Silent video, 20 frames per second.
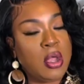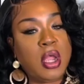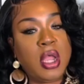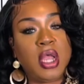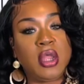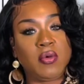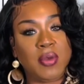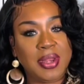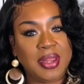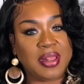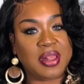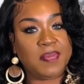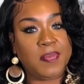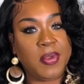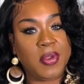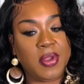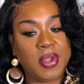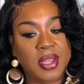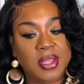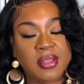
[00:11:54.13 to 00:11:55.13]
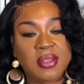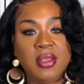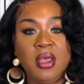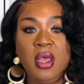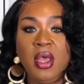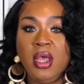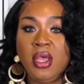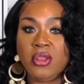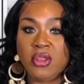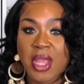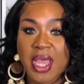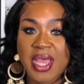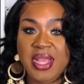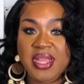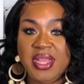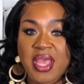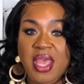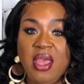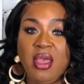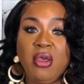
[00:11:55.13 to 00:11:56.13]
a great experience. So like I
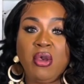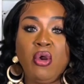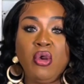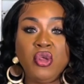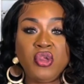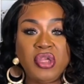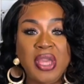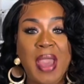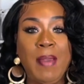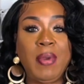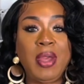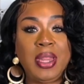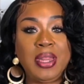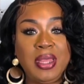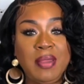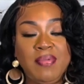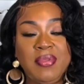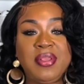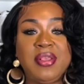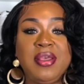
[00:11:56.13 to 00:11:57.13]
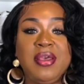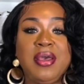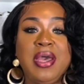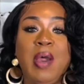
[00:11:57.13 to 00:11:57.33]
said, go shop Calypsa.